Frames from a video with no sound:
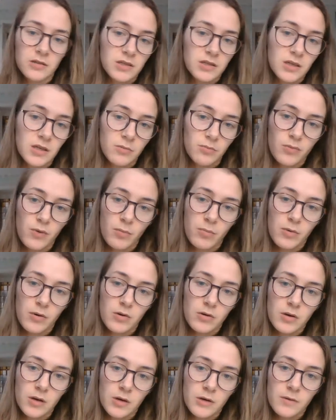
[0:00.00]
see the proper
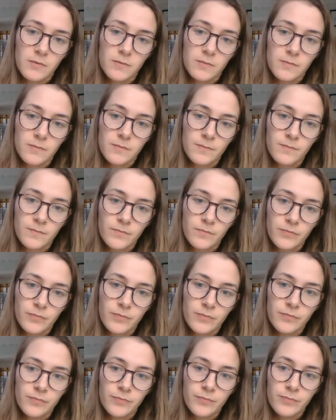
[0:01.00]
color,
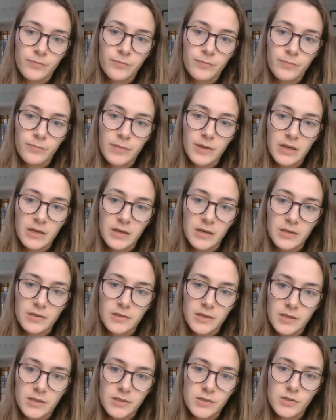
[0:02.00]
because
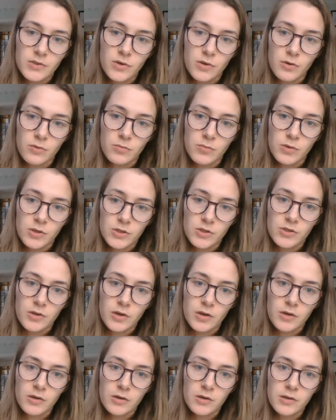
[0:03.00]
it's so much
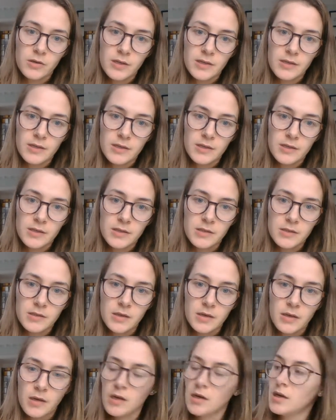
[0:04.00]
darker than this.
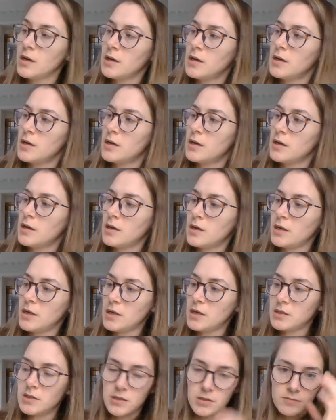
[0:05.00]

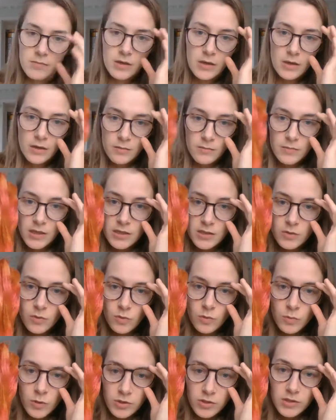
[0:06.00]
It's like, it's
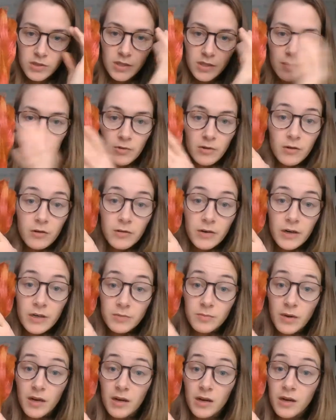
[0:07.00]
almost the same color as
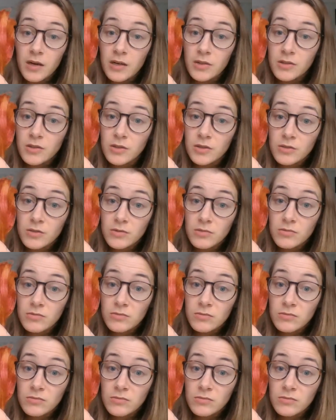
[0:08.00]
my glasses,